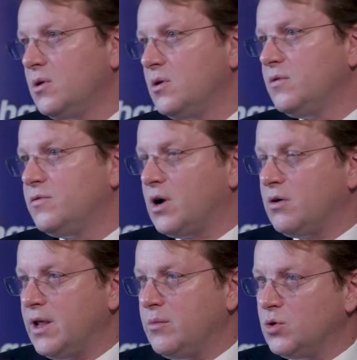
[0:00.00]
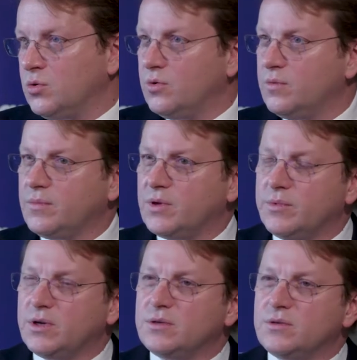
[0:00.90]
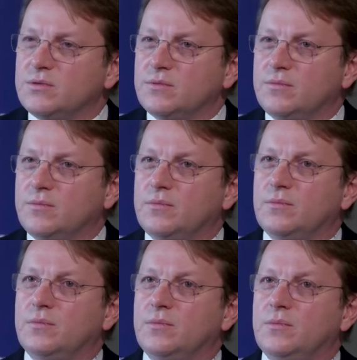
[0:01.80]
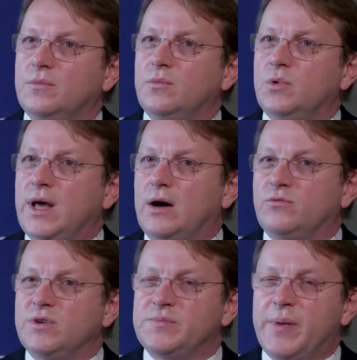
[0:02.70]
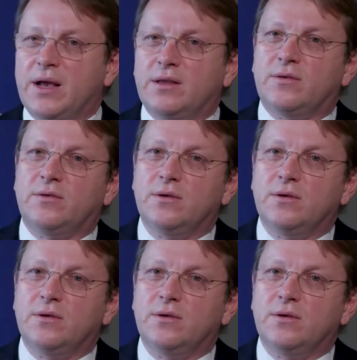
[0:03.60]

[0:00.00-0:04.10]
for our neighborhood, because without respect,